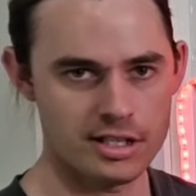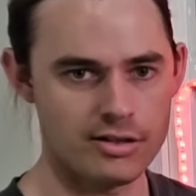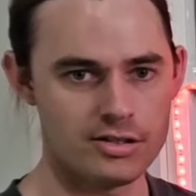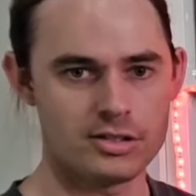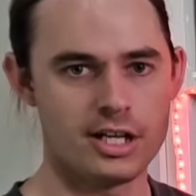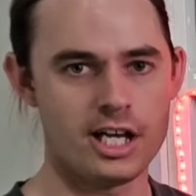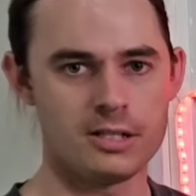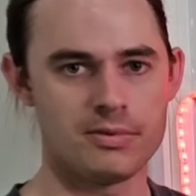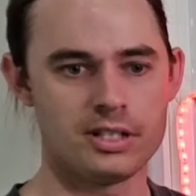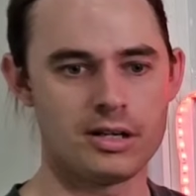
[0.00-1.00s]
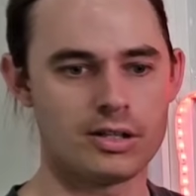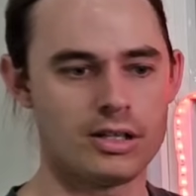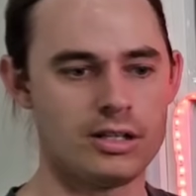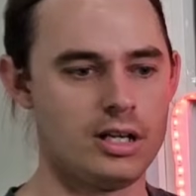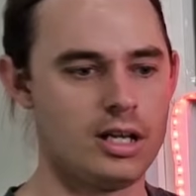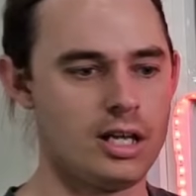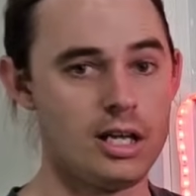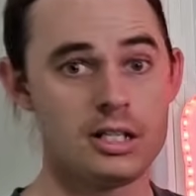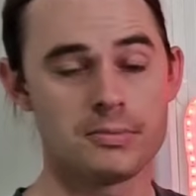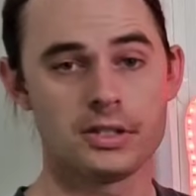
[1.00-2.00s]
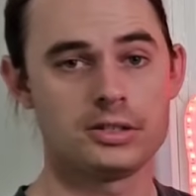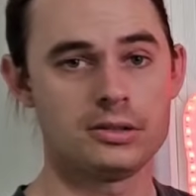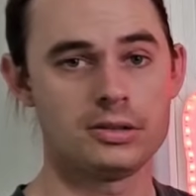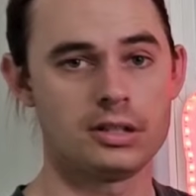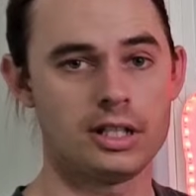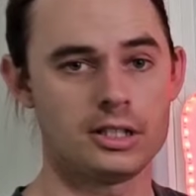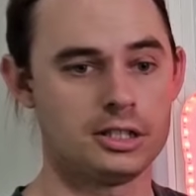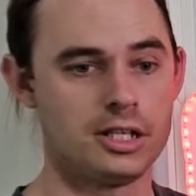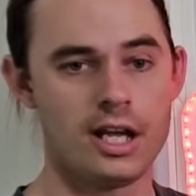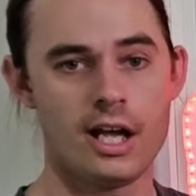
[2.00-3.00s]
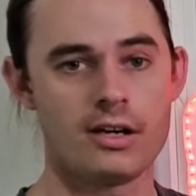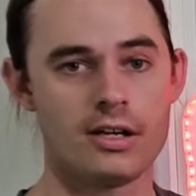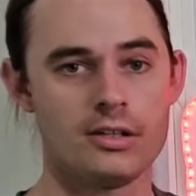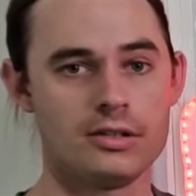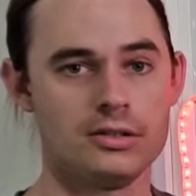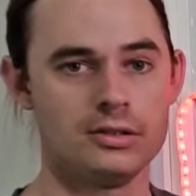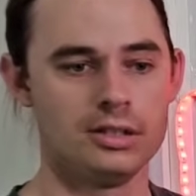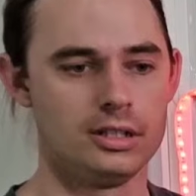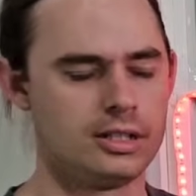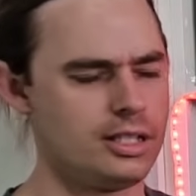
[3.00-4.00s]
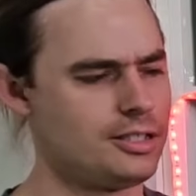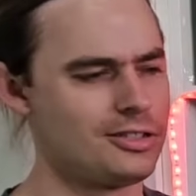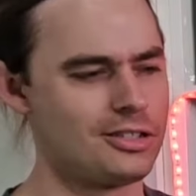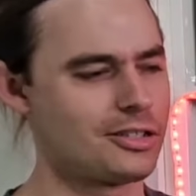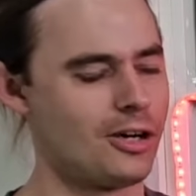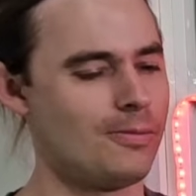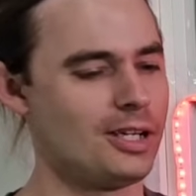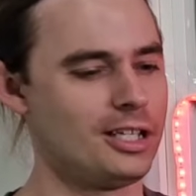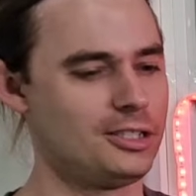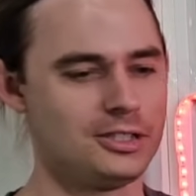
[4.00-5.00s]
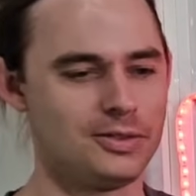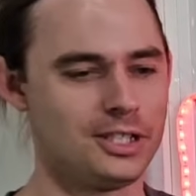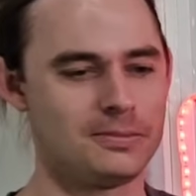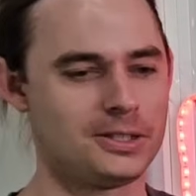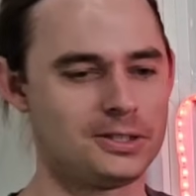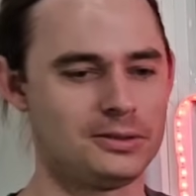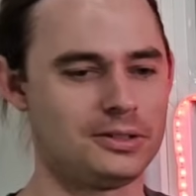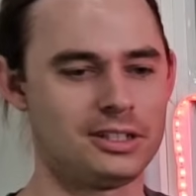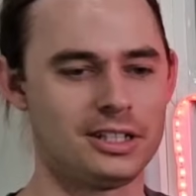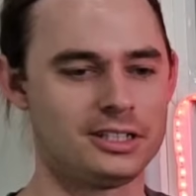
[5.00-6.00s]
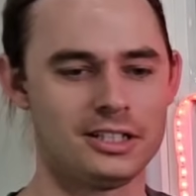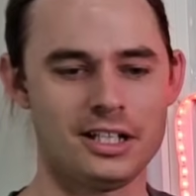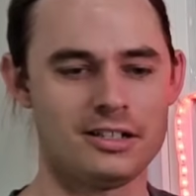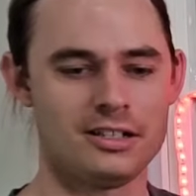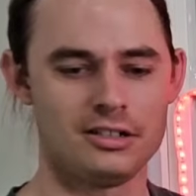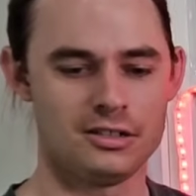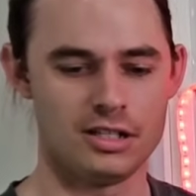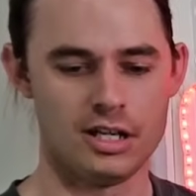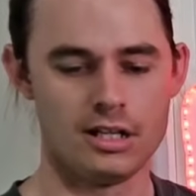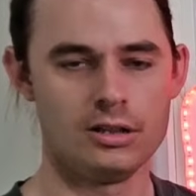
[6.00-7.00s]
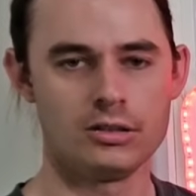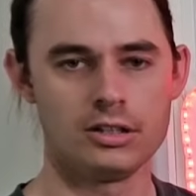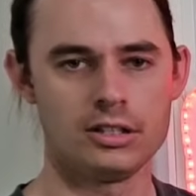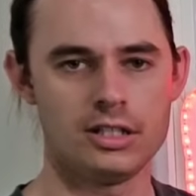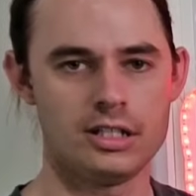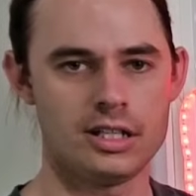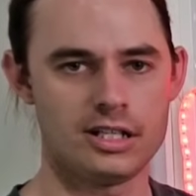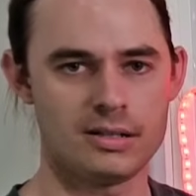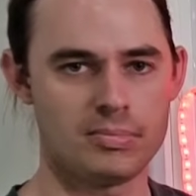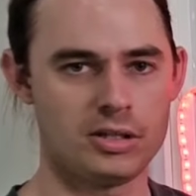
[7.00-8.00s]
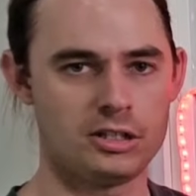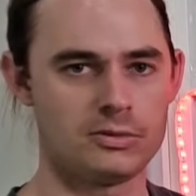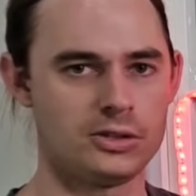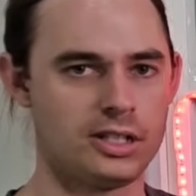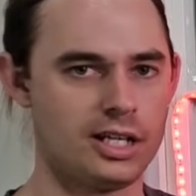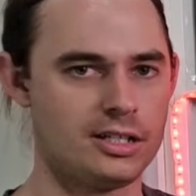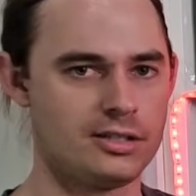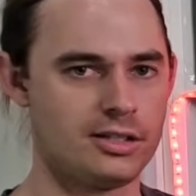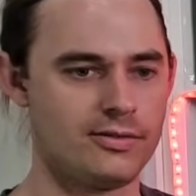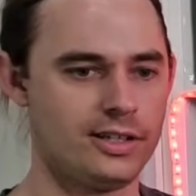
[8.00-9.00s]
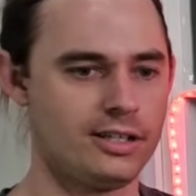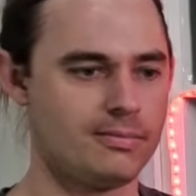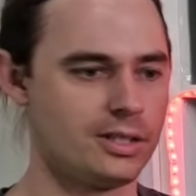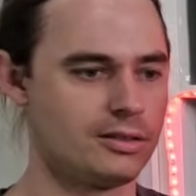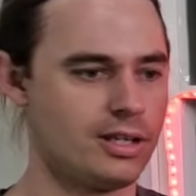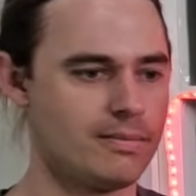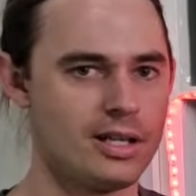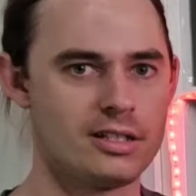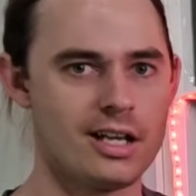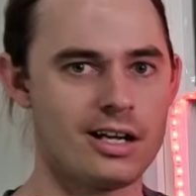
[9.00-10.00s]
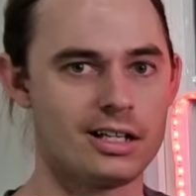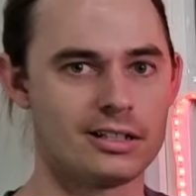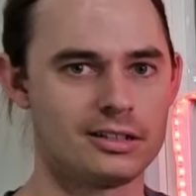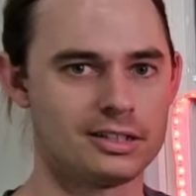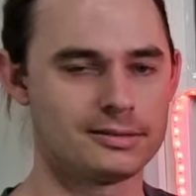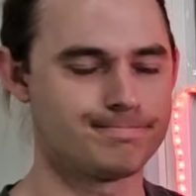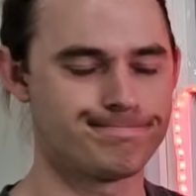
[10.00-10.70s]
at their own stage, but they'll go, here's my sealed collection. How did I do? It's this culmination of, here's my sealed collection. How did I do? Look at the Pokemon cards that I found in my grandmother's attic. Like,